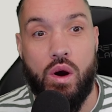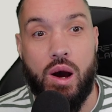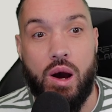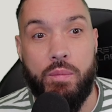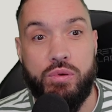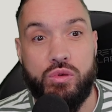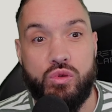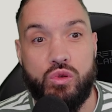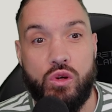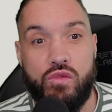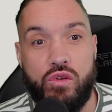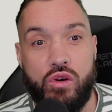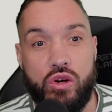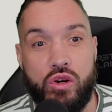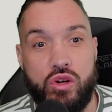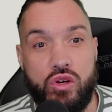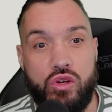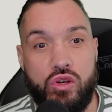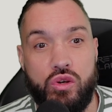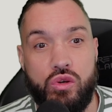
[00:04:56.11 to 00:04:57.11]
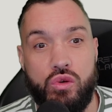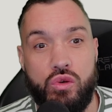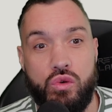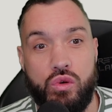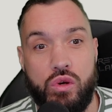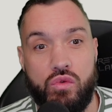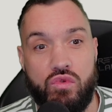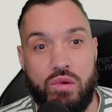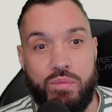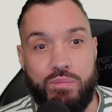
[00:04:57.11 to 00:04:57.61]
So I've got you
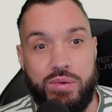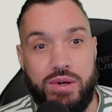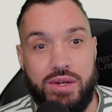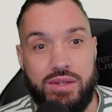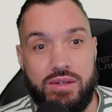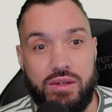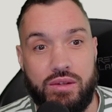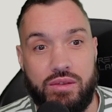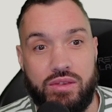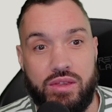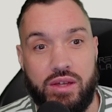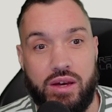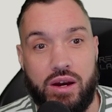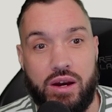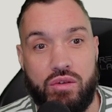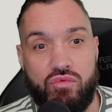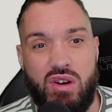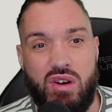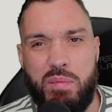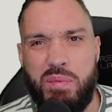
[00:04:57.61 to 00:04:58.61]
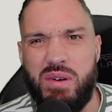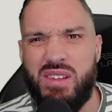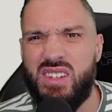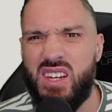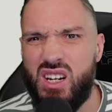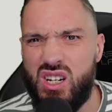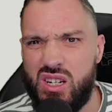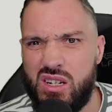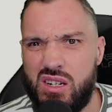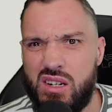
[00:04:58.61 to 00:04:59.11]
repeated there.
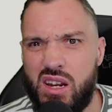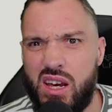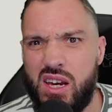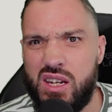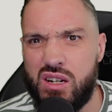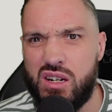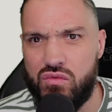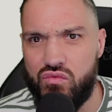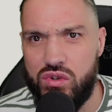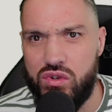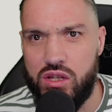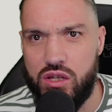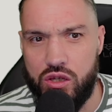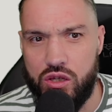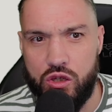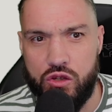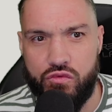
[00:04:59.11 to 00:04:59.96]
Repetition is a really useful